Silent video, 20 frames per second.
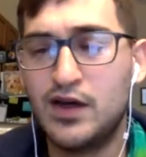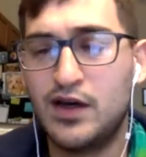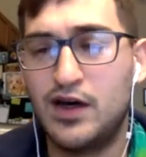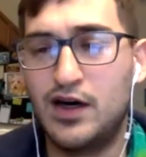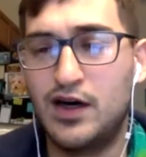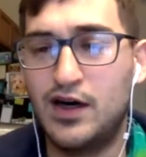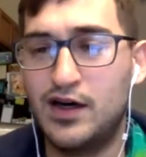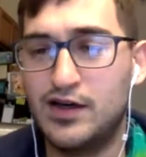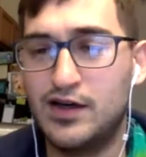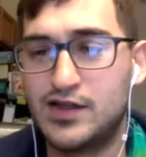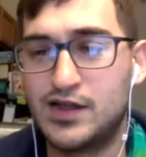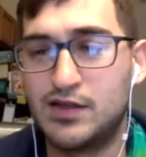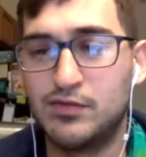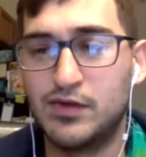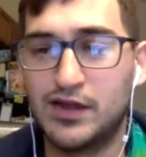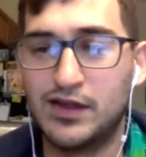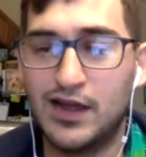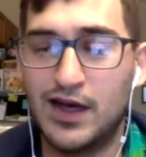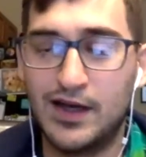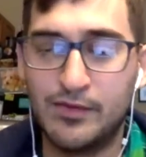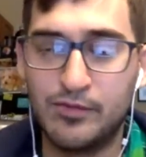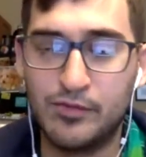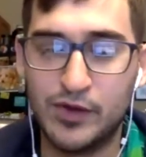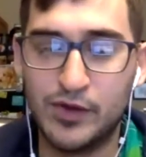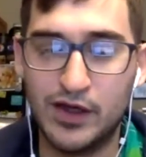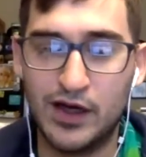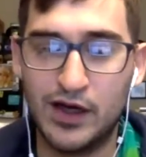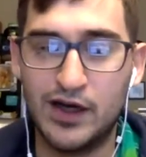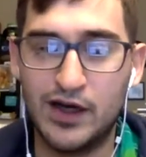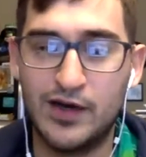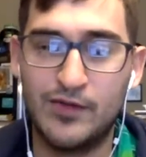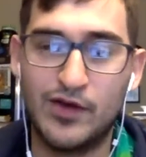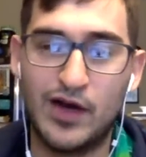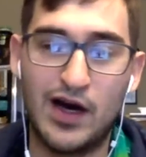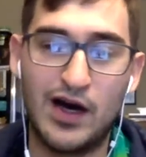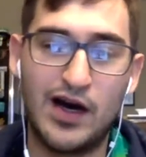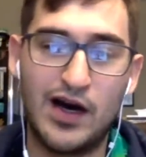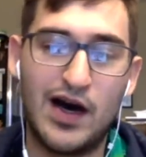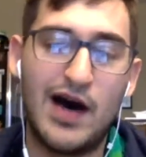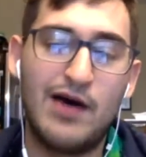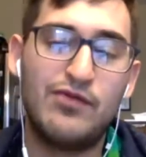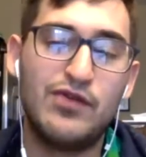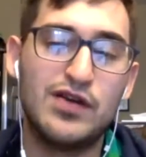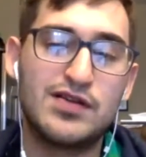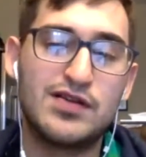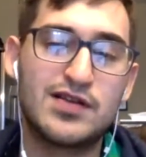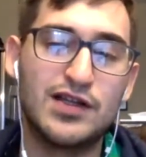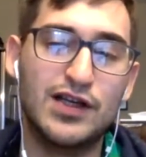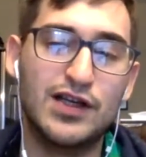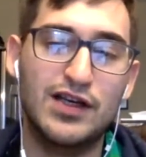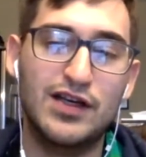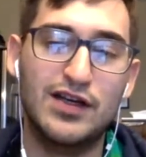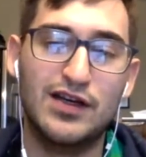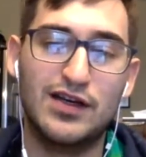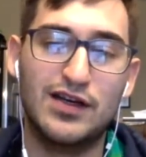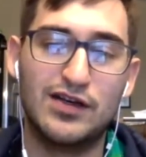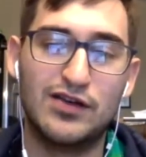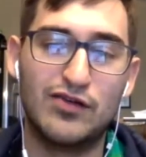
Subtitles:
Something like that. But obviously,